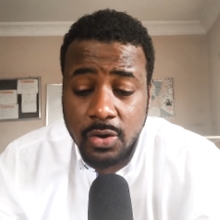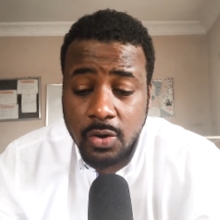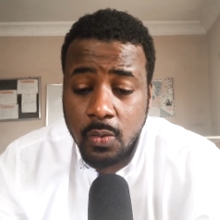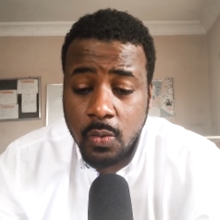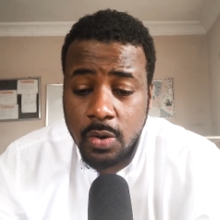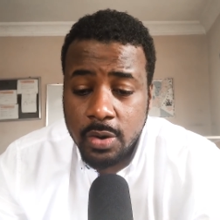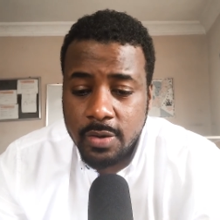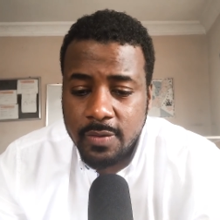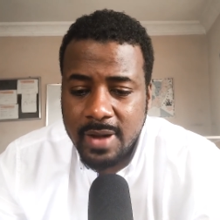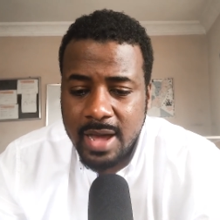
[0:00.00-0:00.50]

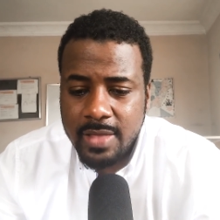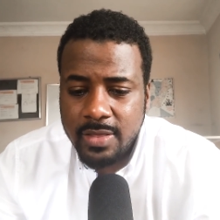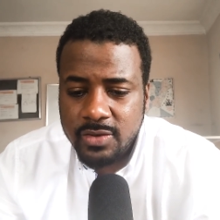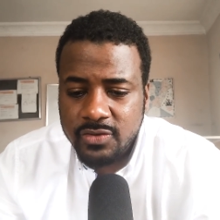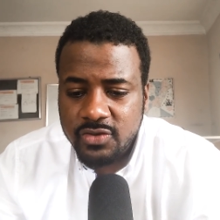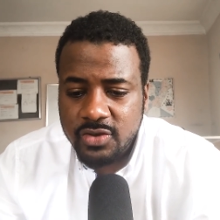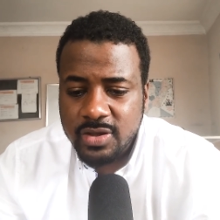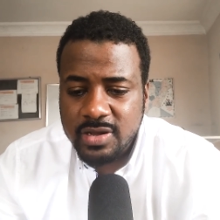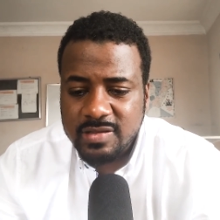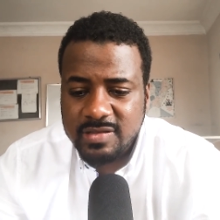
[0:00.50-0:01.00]
quarter.
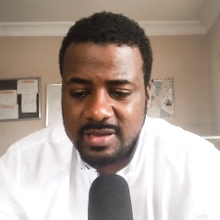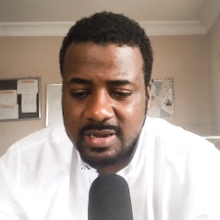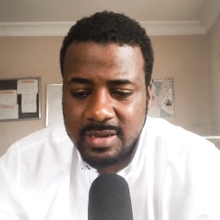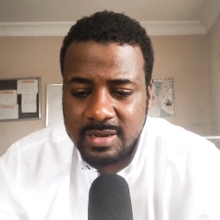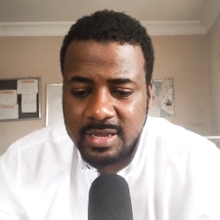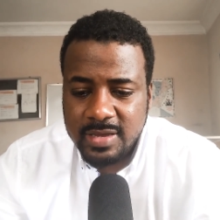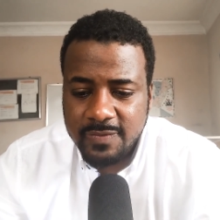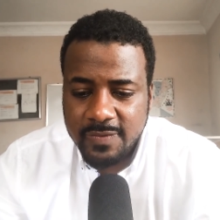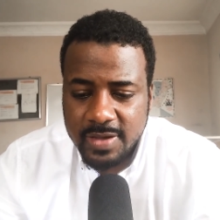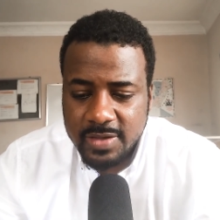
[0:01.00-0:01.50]
So you can see the
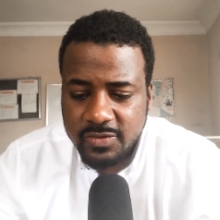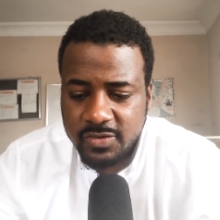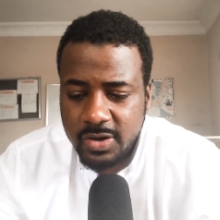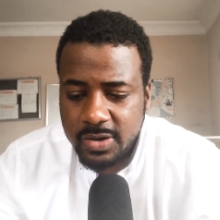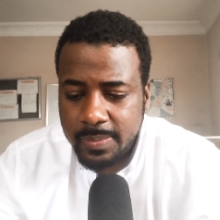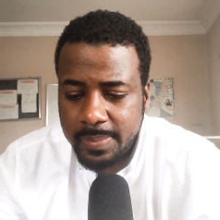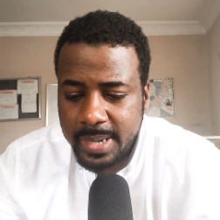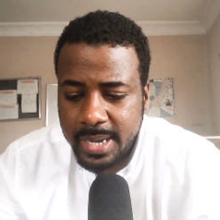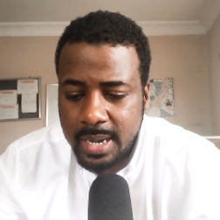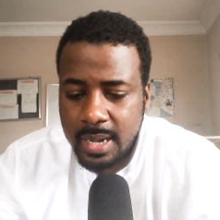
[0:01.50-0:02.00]
defense
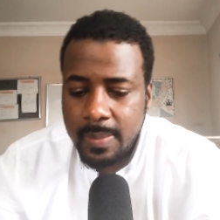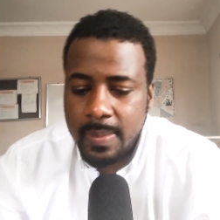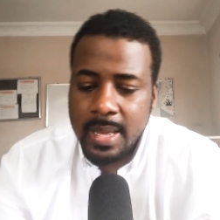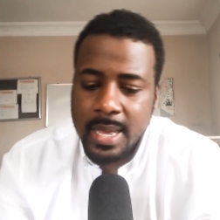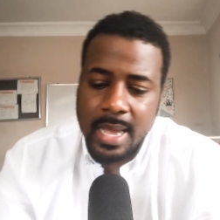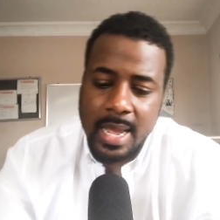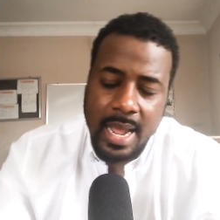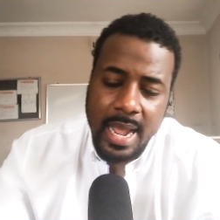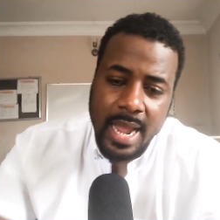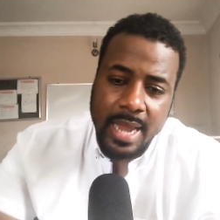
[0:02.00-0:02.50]
started to pick up,
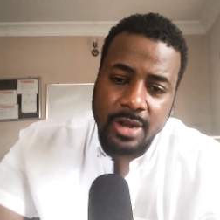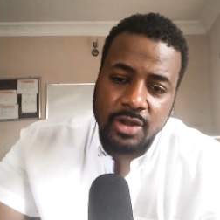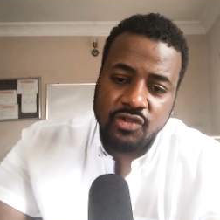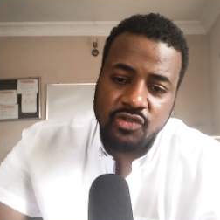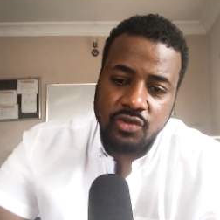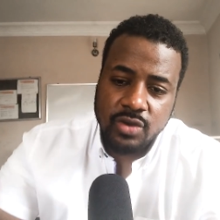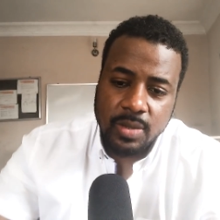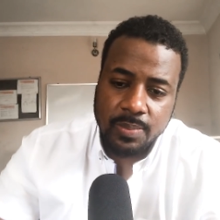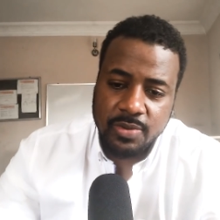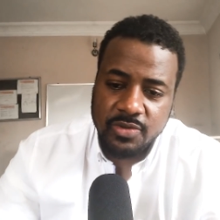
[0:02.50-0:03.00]
and the
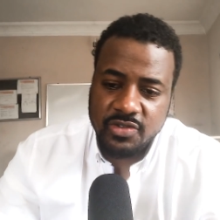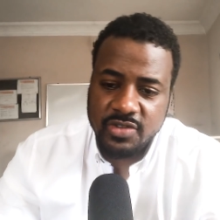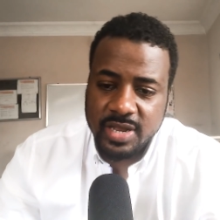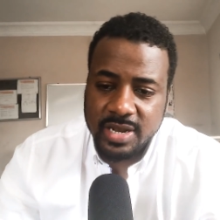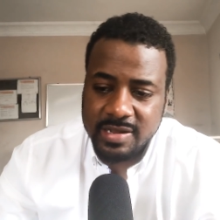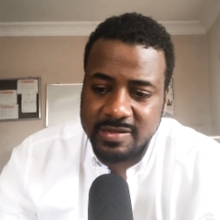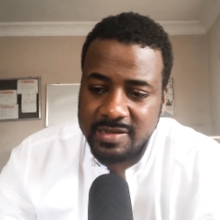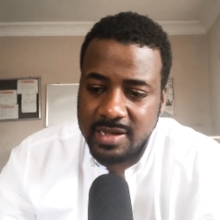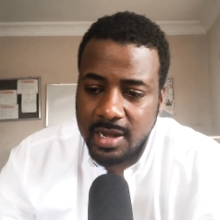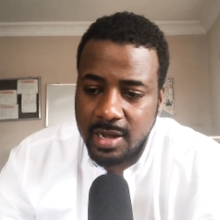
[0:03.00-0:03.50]
shooting
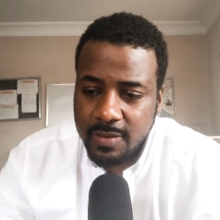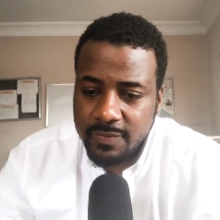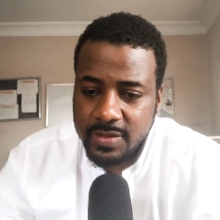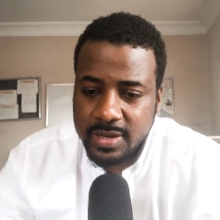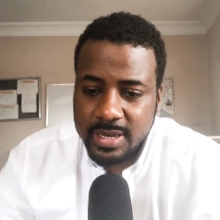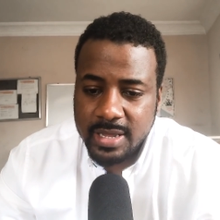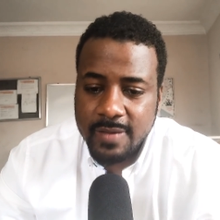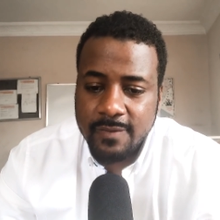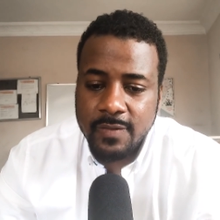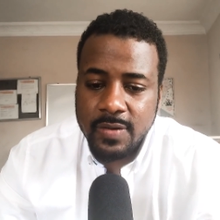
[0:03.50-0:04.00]
percentage of the
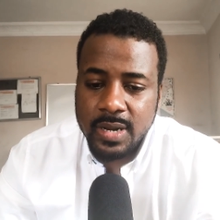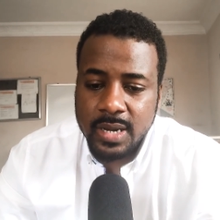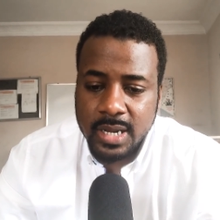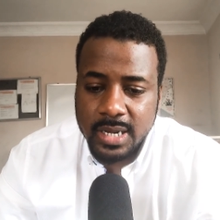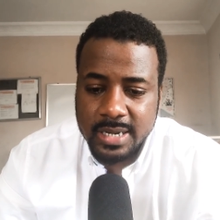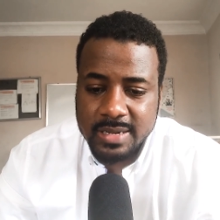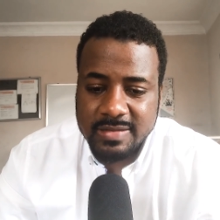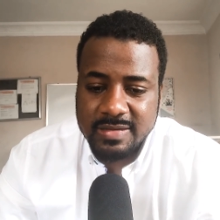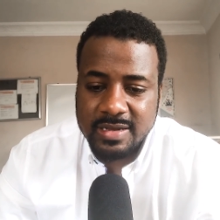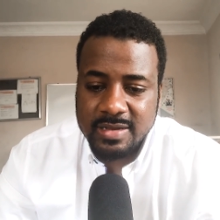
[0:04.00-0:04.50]
Denver
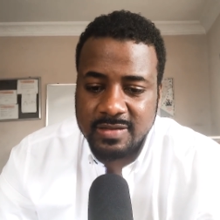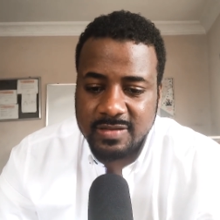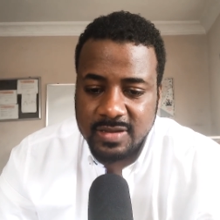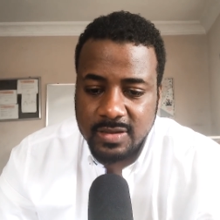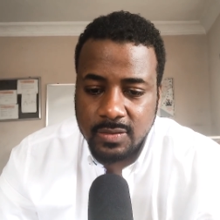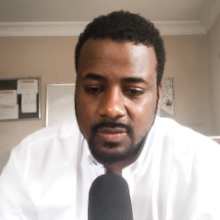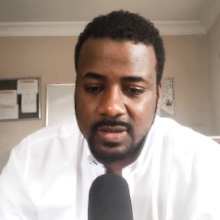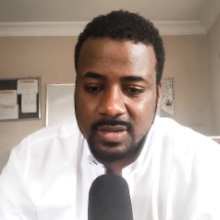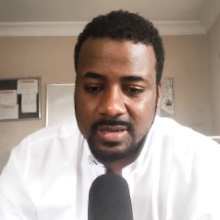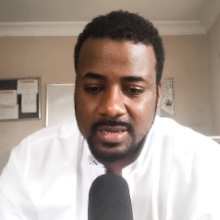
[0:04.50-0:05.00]
Nuggets
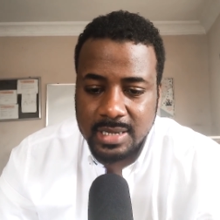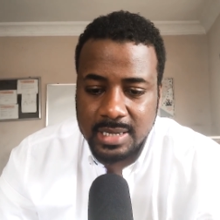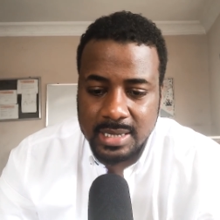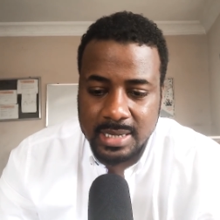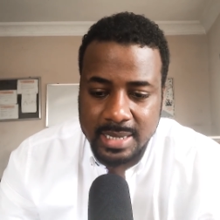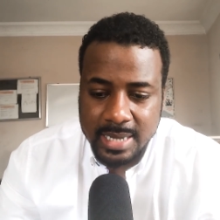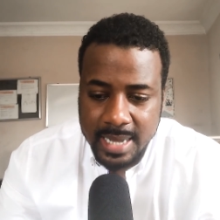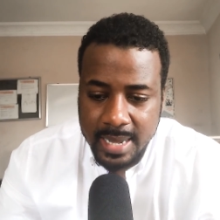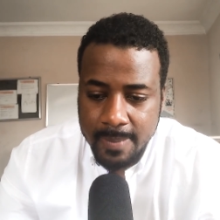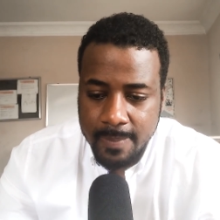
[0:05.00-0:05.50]
continued to
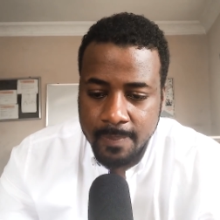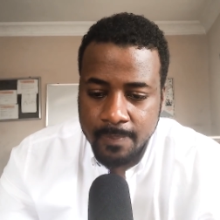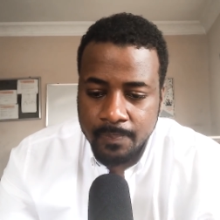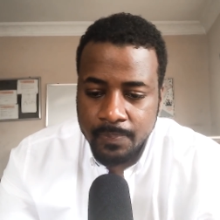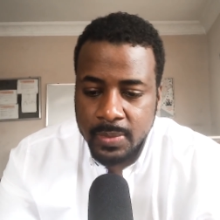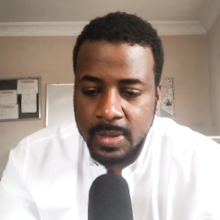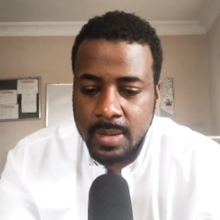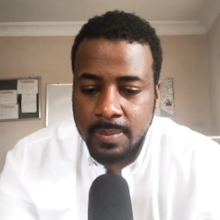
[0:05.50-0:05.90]
dip.